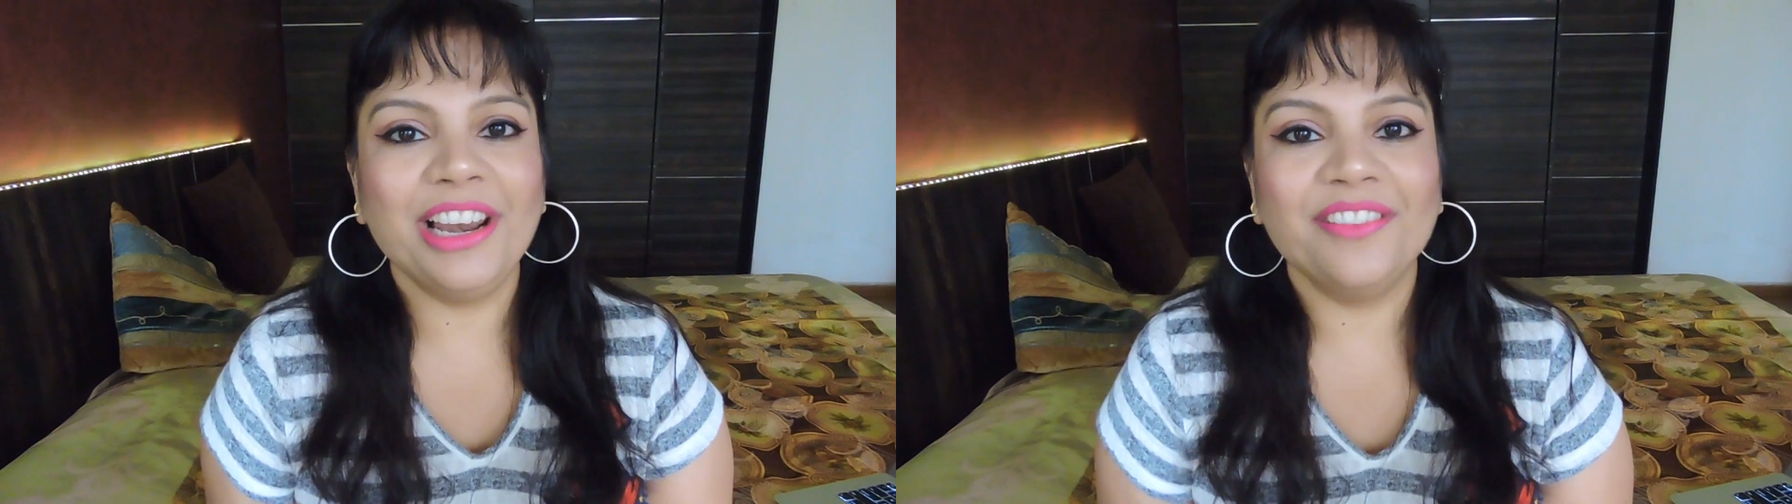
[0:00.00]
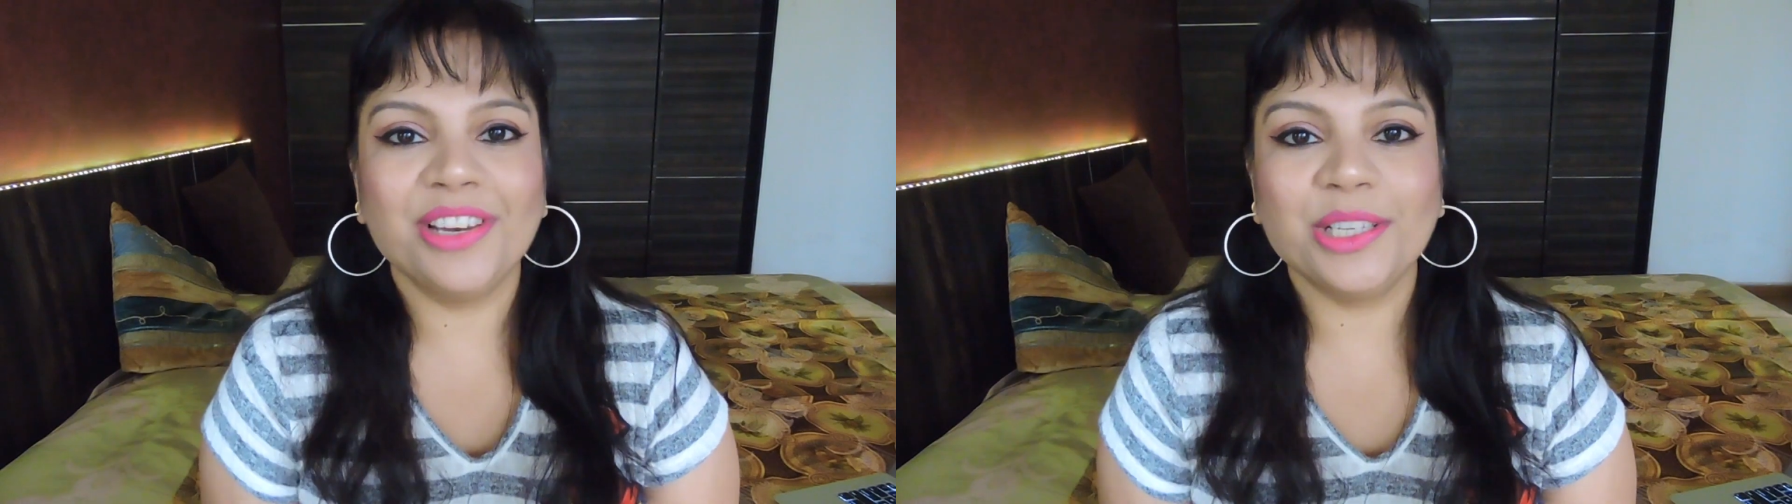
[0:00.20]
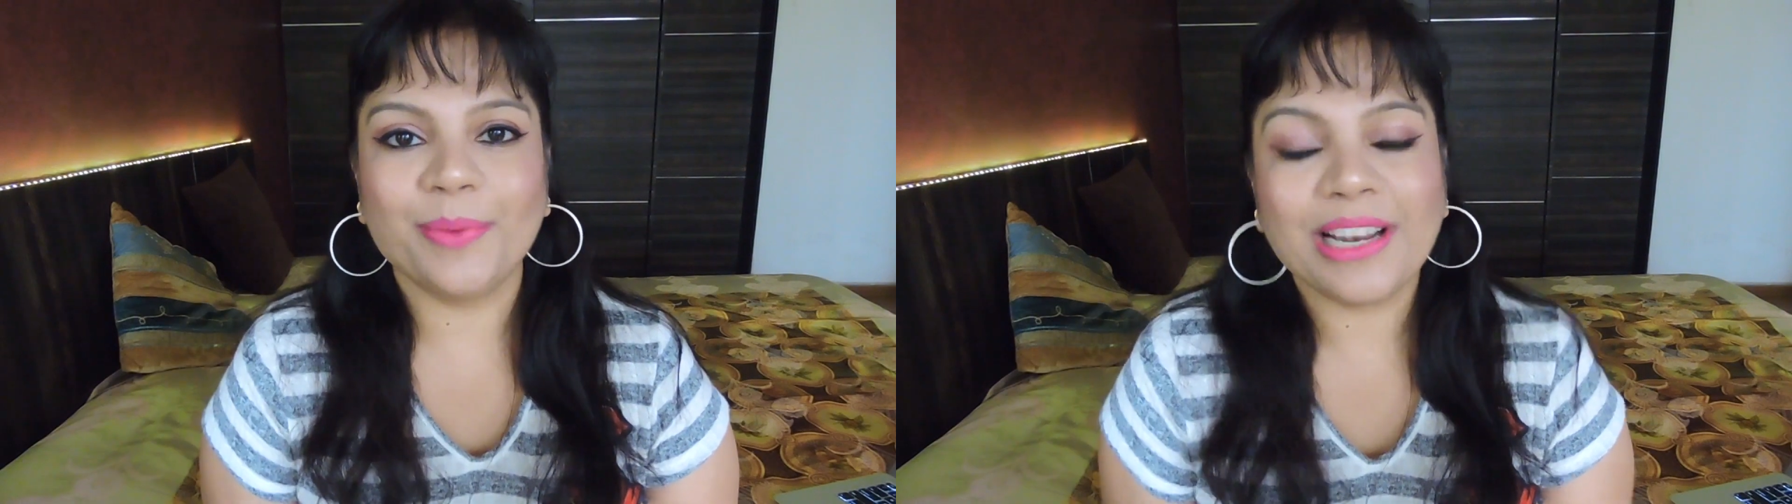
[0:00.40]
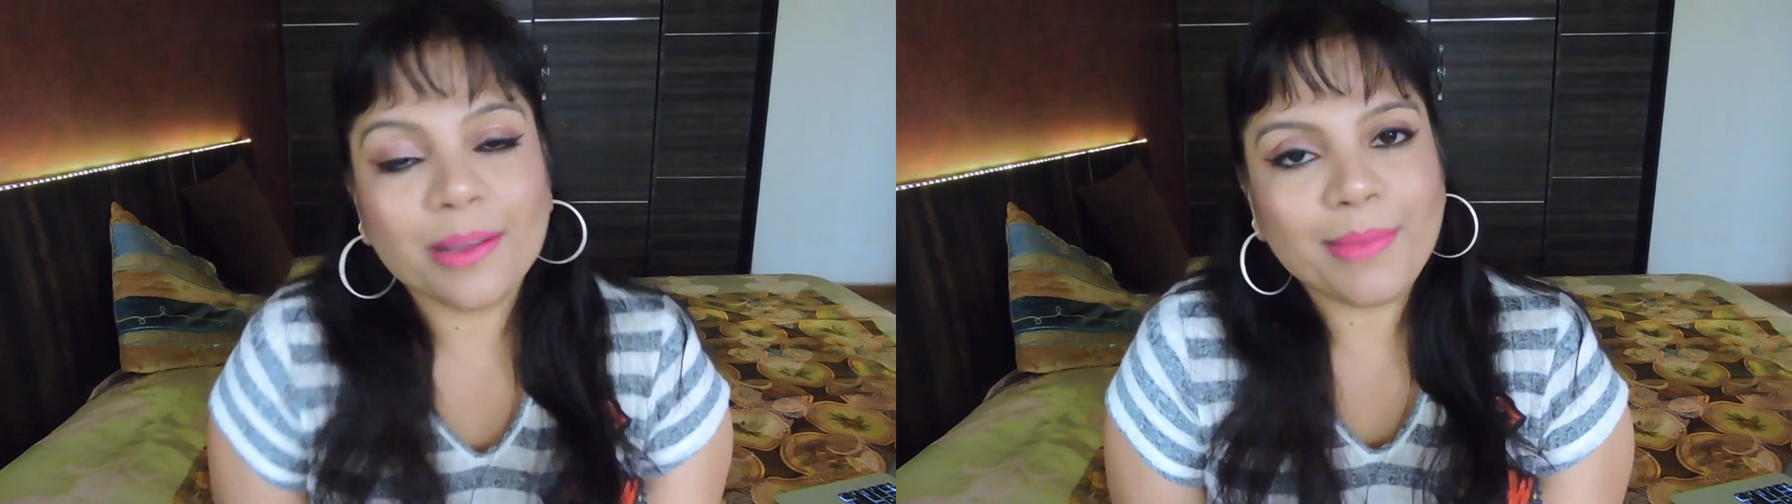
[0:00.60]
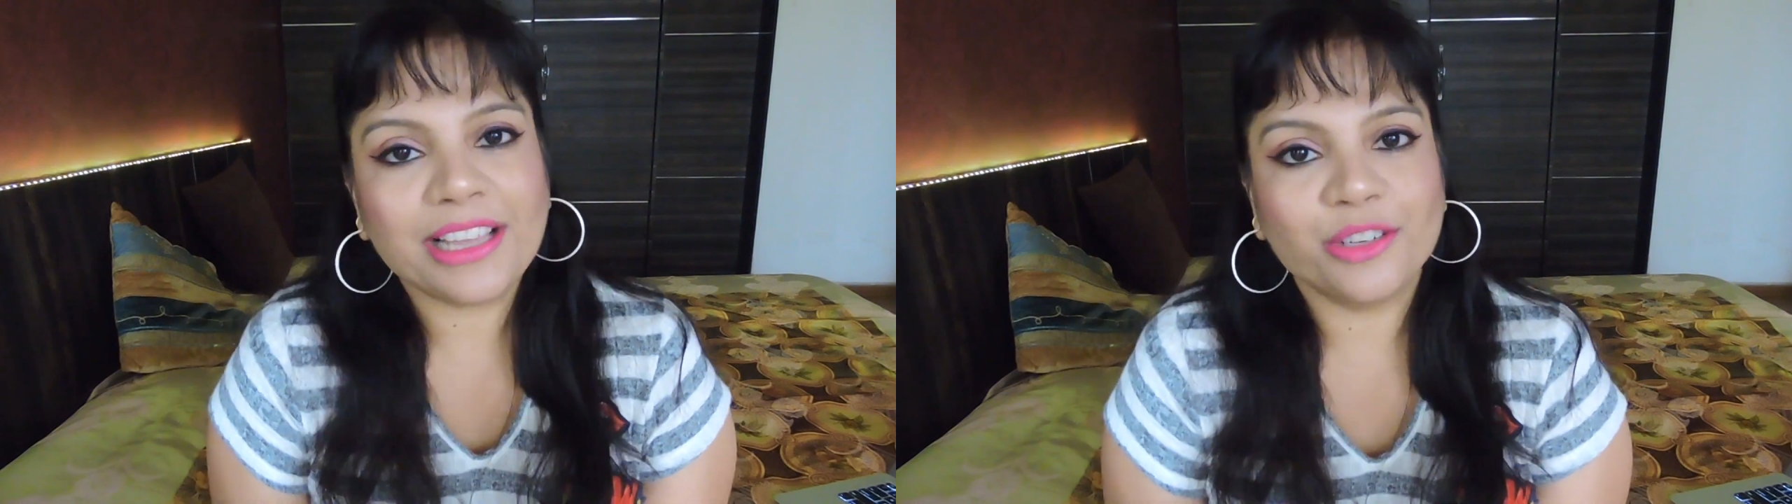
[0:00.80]
lovelies,
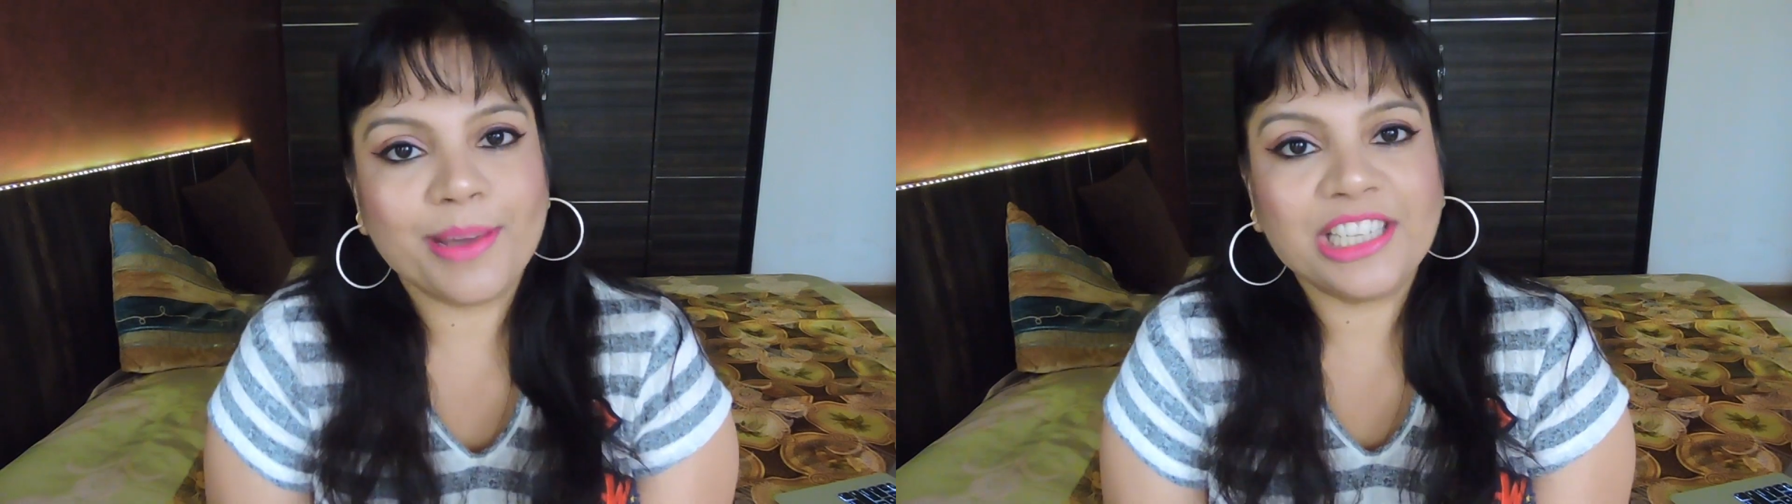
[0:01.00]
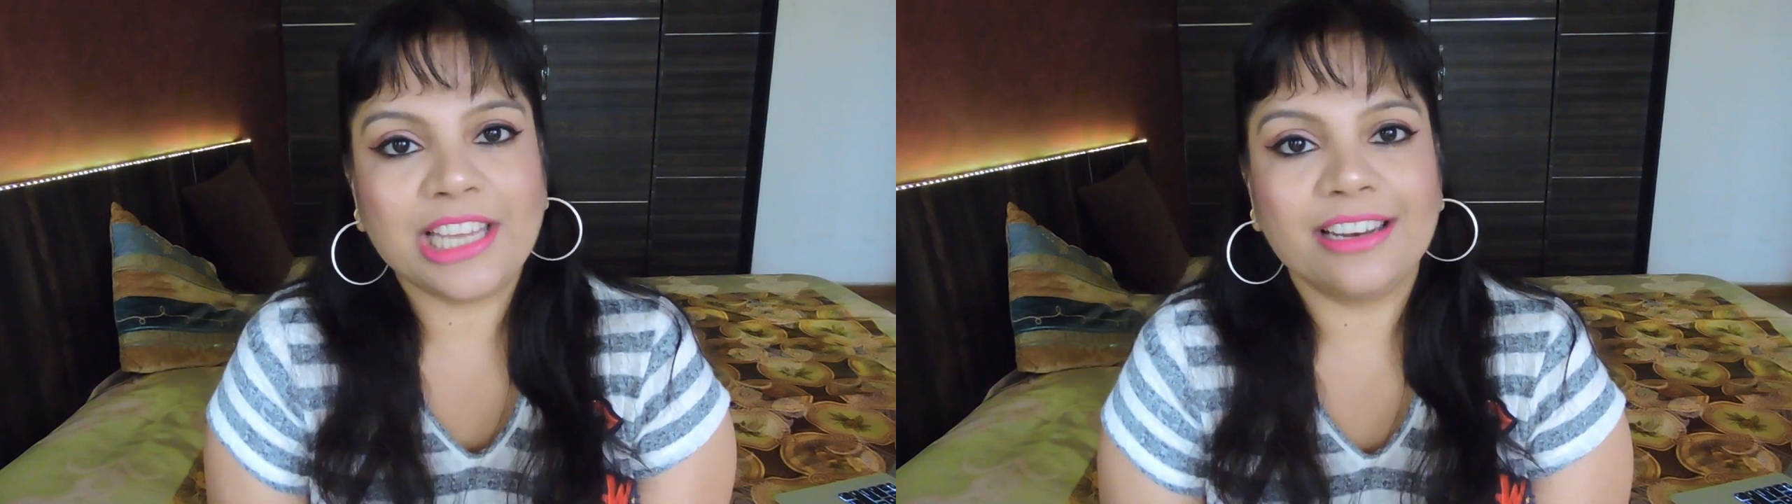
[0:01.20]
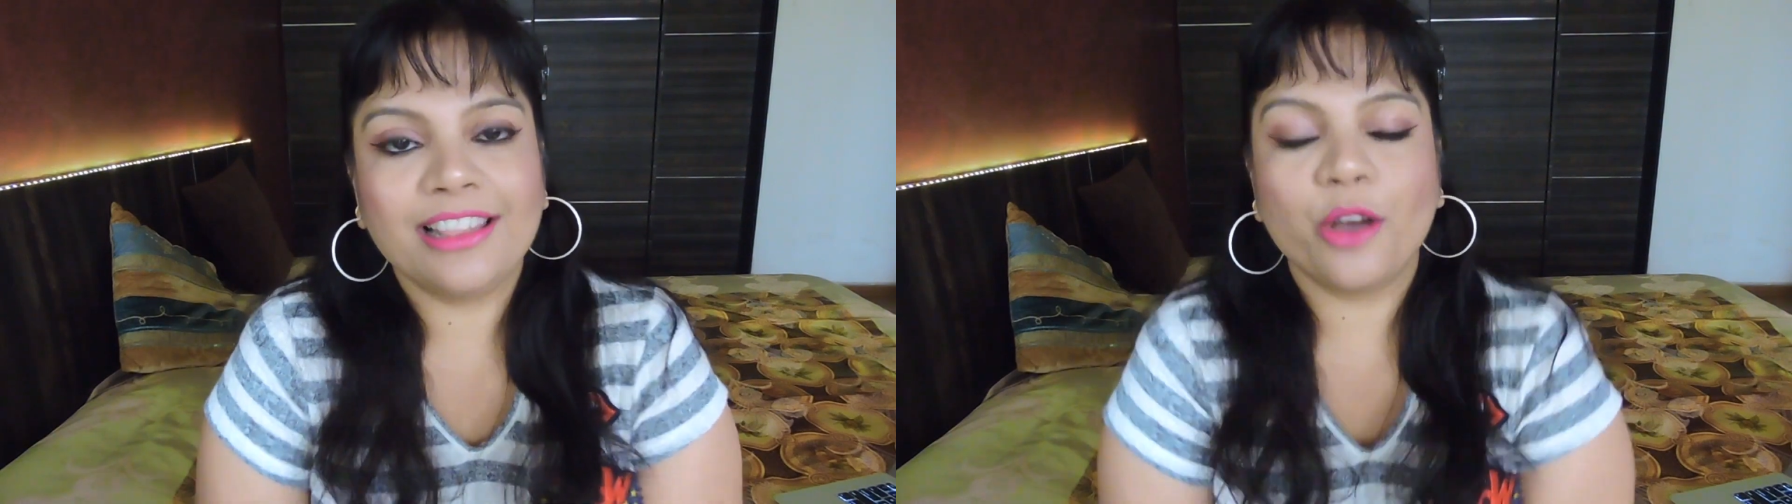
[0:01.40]
welcome back to my channel.